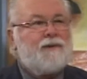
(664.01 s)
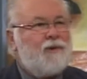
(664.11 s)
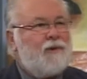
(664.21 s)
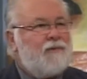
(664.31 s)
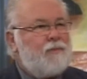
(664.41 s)

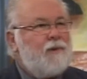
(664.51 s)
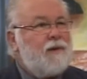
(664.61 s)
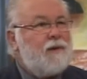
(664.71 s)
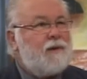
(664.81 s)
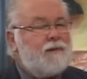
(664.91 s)
So if
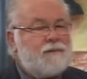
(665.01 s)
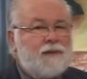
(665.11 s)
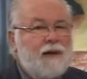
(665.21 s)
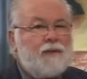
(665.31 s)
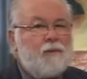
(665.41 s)
we
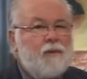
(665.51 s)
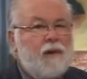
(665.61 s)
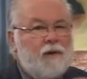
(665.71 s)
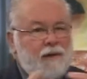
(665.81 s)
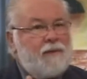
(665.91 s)
say that
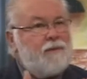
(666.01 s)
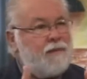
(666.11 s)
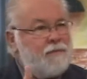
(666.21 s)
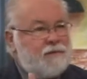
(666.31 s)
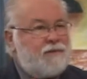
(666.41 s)
we are
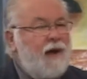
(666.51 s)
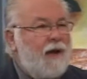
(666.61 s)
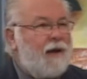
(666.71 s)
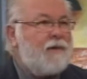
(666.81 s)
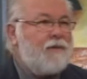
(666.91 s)
in the
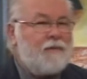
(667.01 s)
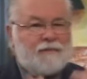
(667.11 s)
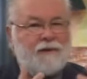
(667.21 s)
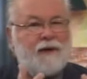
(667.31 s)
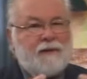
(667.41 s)
Messiah, or the
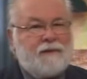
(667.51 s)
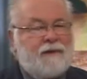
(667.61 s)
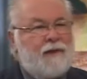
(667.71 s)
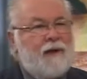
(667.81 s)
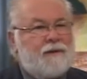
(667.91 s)
Messiah is
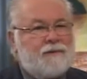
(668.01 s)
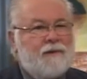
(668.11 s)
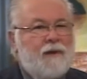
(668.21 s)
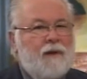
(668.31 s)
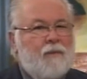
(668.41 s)
in us,
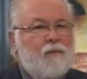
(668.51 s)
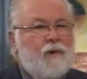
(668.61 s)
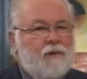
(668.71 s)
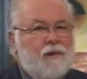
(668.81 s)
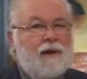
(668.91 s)

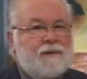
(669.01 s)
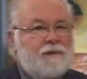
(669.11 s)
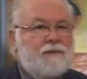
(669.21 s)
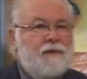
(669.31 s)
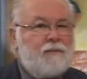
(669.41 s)
we are not
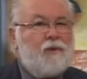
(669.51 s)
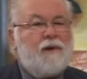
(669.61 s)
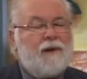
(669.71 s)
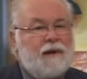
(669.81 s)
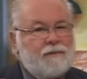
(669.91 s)
to sin. We
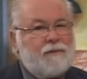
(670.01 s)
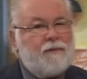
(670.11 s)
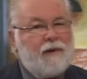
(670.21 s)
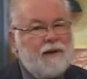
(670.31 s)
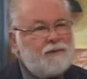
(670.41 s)
are not to
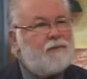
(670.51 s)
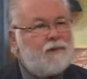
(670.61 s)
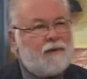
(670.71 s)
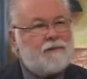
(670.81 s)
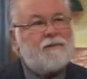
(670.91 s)

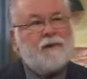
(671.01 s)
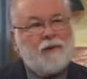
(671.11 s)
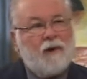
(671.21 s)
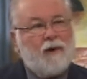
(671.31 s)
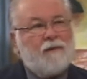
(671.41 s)
transgress the
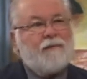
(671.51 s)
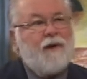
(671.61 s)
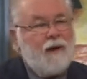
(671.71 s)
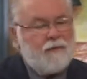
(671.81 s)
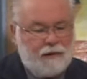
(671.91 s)
law of
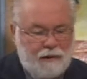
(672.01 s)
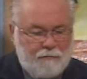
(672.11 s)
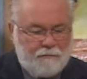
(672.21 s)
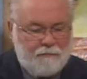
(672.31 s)
Yahweh. Mm-hmm.